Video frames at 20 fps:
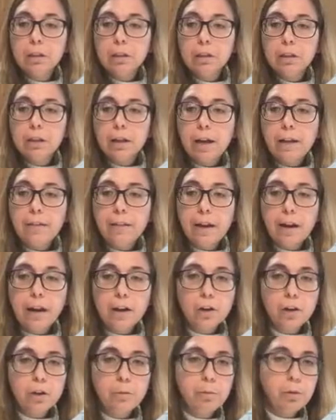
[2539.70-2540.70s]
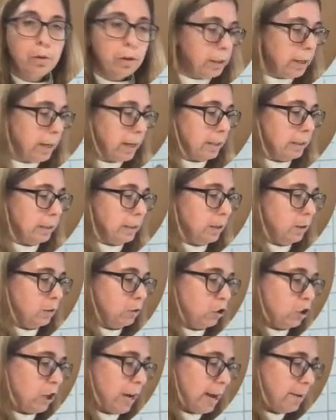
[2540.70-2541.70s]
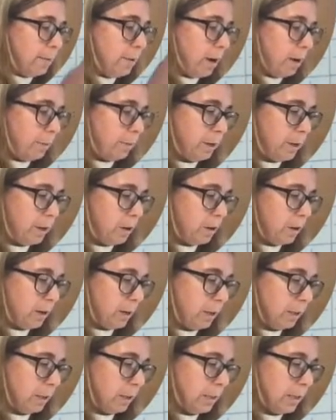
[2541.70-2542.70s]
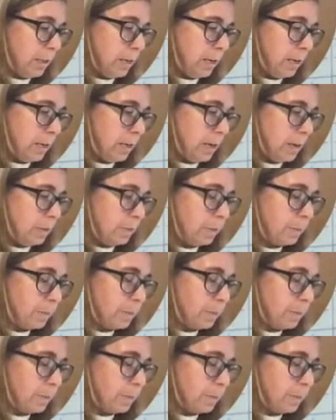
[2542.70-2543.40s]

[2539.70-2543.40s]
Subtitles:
And then I could put, like, a little gem up here as the